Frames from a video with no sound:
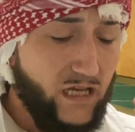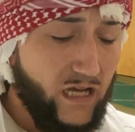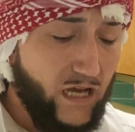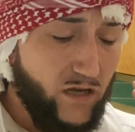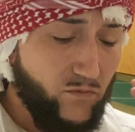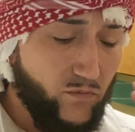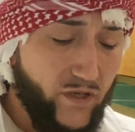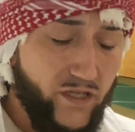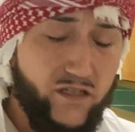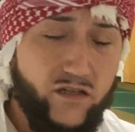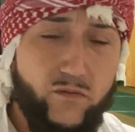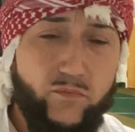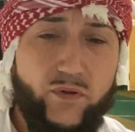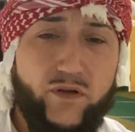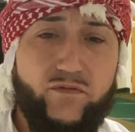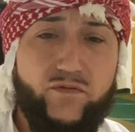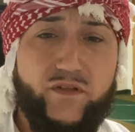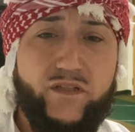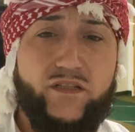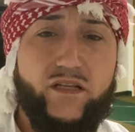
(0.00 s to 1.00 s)
I wake up
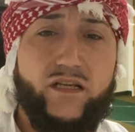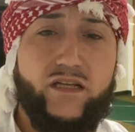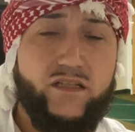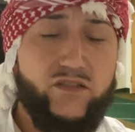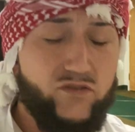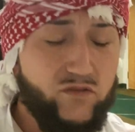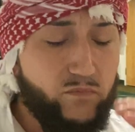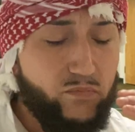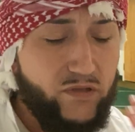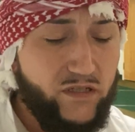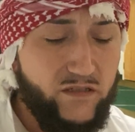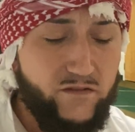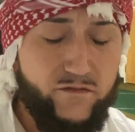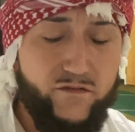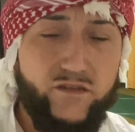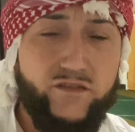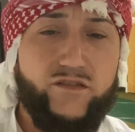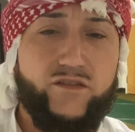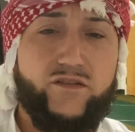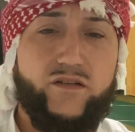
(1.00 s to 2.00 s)
every day to pray
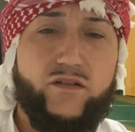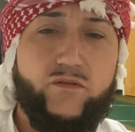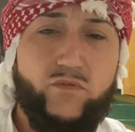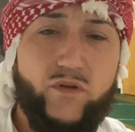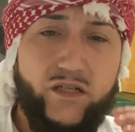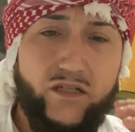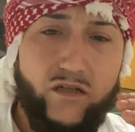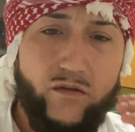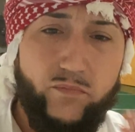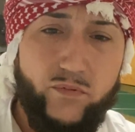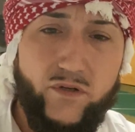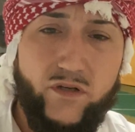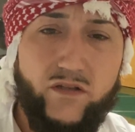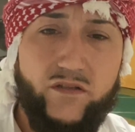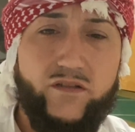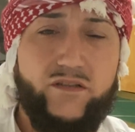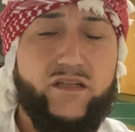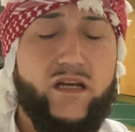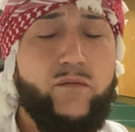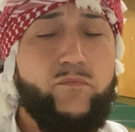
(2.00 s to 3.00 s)
Fajr, I wake up
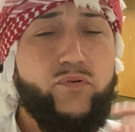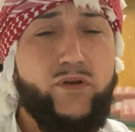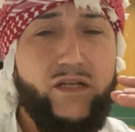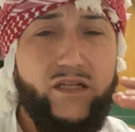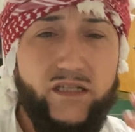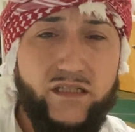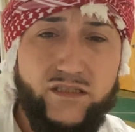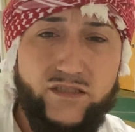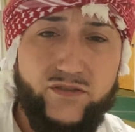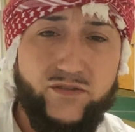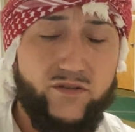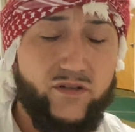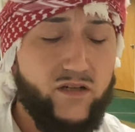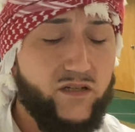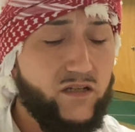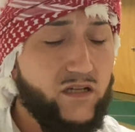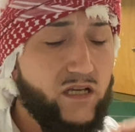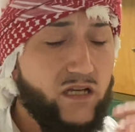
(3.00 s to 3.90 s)
early, I pray Ishraq,